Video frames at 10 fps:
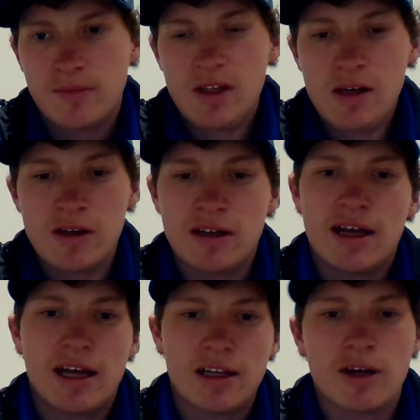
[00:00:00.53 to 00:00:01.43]

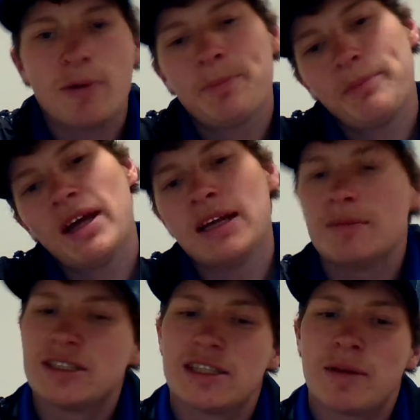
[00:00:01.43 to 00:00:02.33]
Hello, my
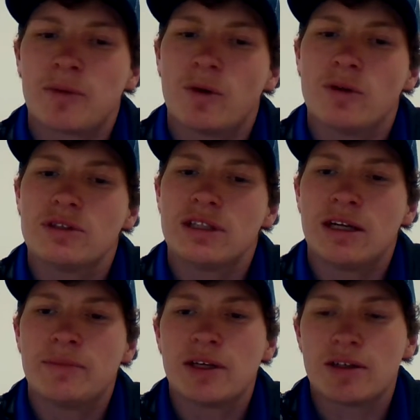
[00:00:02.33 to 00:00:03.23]
name is Sam Gold,
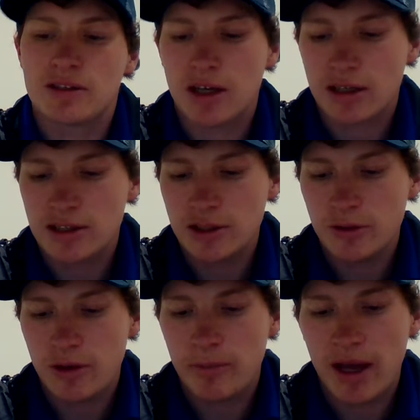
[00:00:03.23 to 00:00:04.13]
and I'm here to talk to
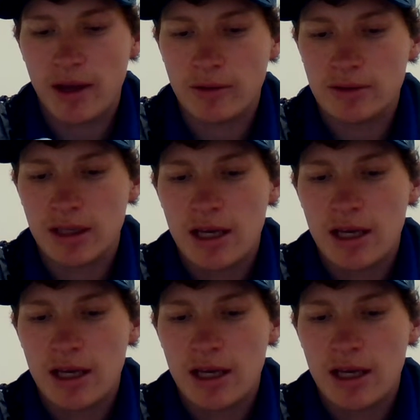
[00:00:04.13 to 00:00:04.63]
you about